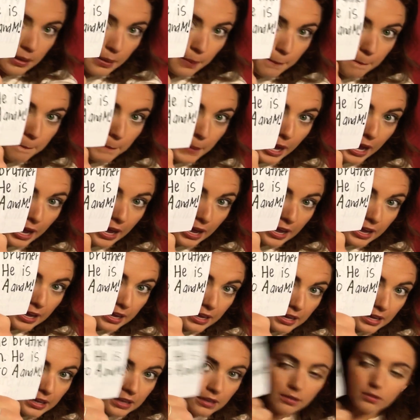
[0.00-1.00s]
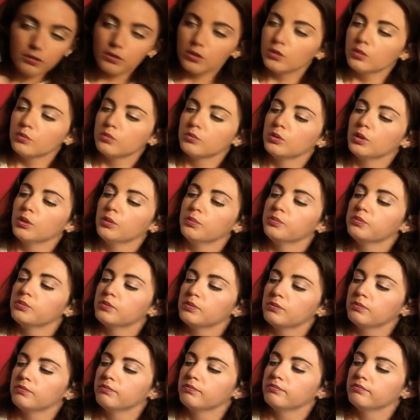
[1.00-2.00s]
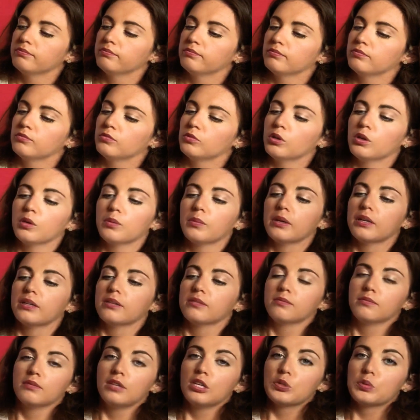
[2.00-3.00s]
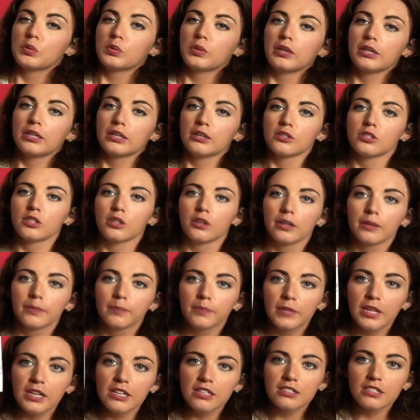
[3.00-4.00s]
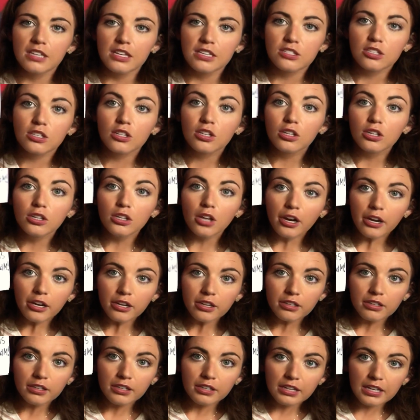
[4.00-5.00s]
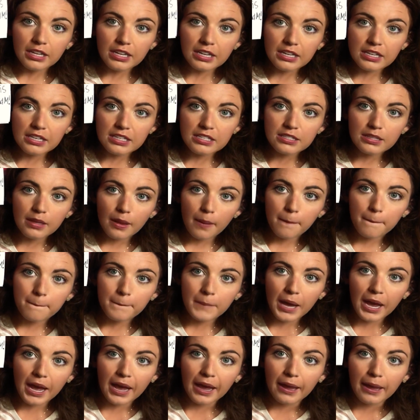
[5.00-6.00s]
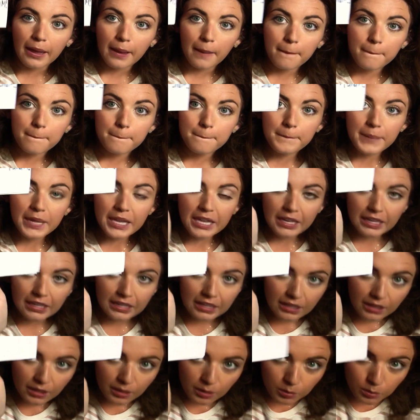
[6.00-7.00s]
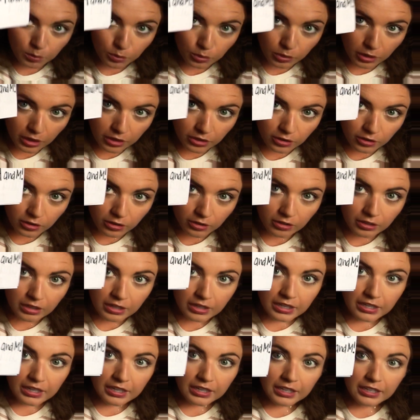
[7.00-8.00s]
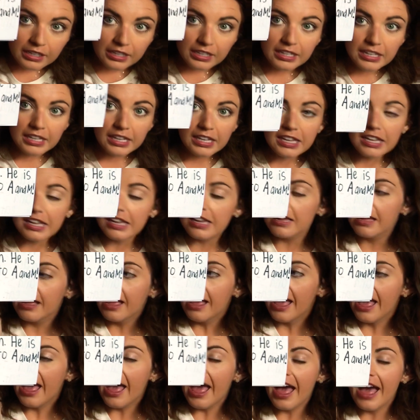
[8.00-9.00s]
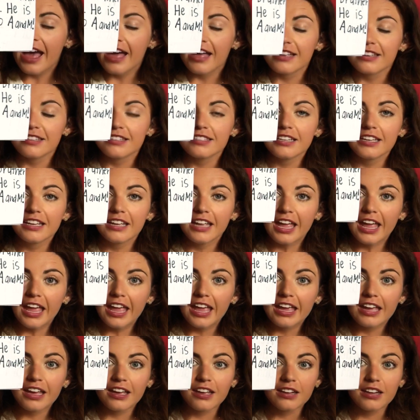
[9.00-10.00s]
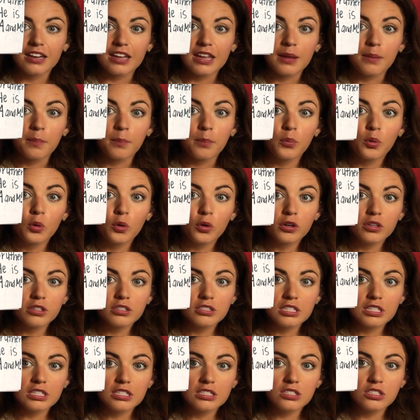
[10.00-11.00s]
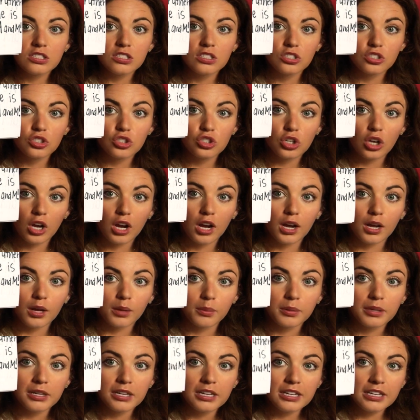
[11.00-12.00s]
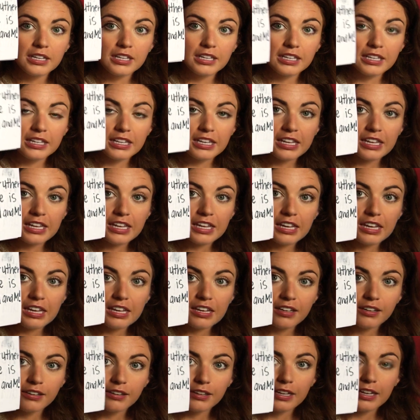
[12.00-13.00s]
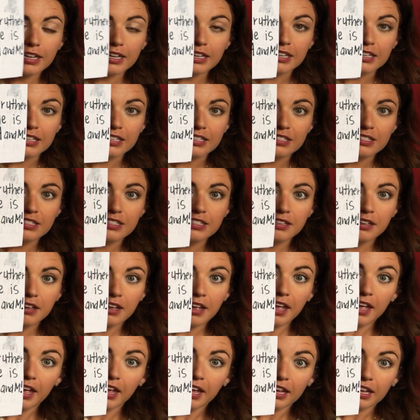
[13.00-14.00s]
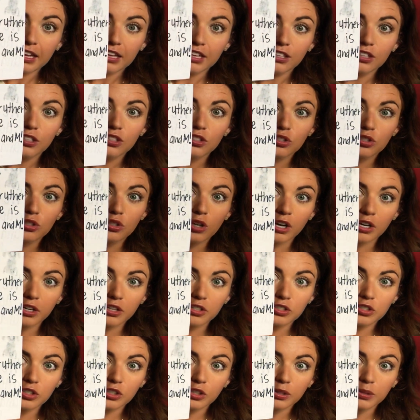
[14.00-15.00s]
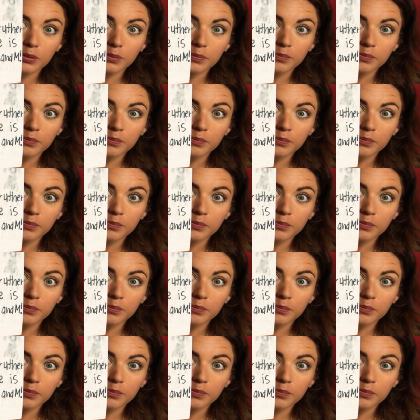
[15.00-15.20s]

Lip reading: Oh, nope, wrong one. This one right here, sorry. It says, "Clark is my big brother. He has an important job. He is a doctor,